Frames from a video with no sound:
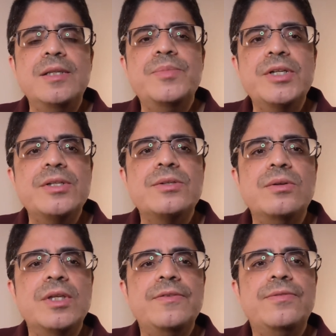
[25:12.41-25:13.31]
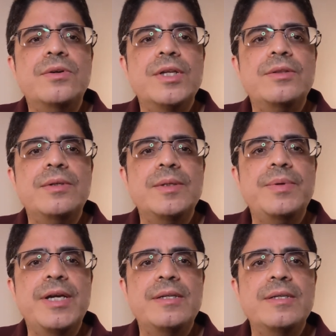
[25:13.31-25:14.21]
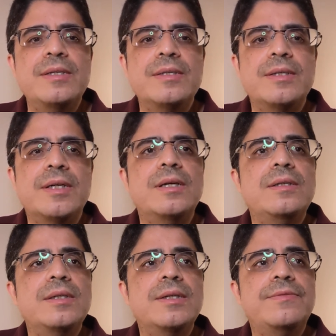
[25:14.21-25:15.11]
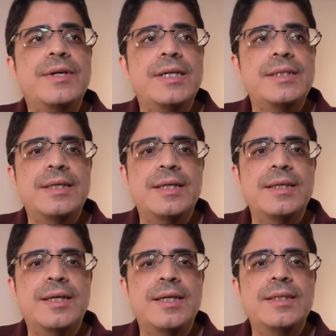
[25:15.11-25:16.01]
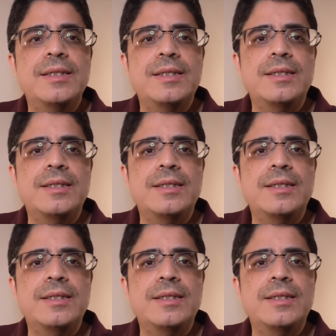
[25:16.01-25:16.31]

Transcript: the book is only 43 pages. Uh, you can find it online.